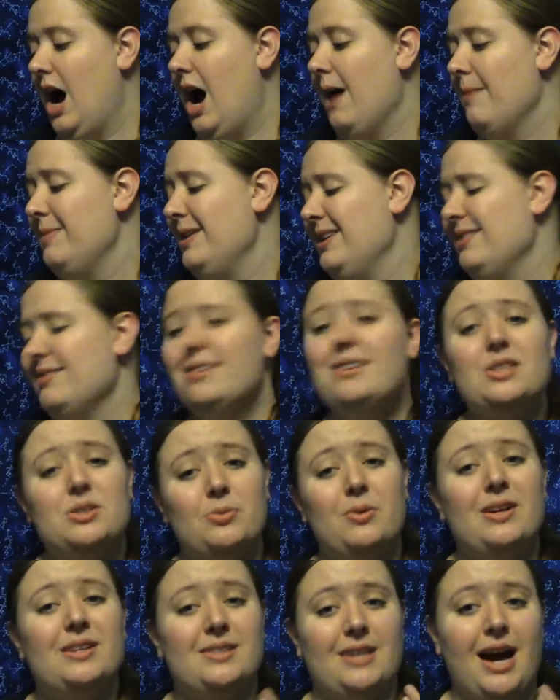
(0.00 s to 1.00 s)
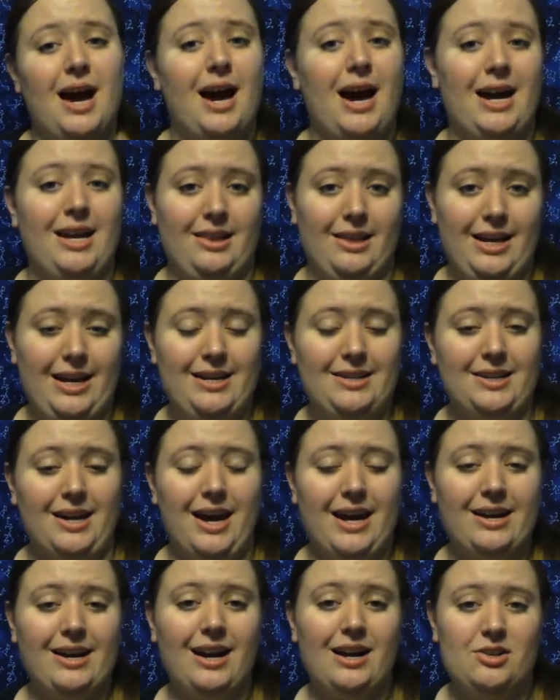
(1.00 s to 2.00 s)
I mean, this one's a highlight.
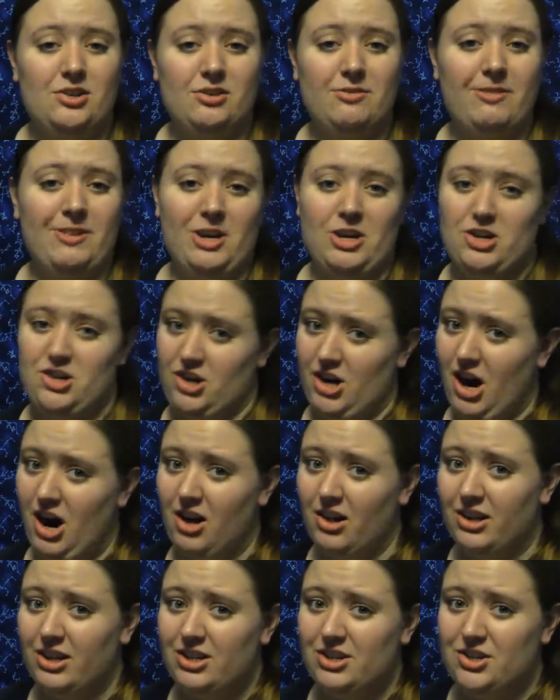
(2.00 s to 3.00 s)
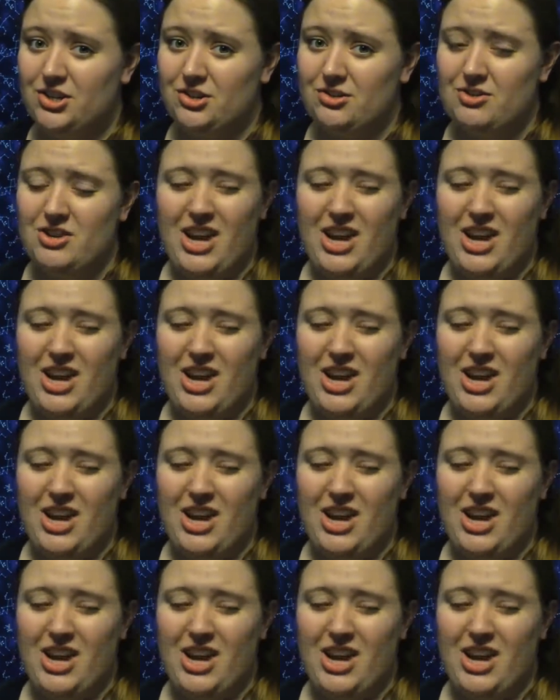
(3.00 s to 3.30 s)
I got to finish college,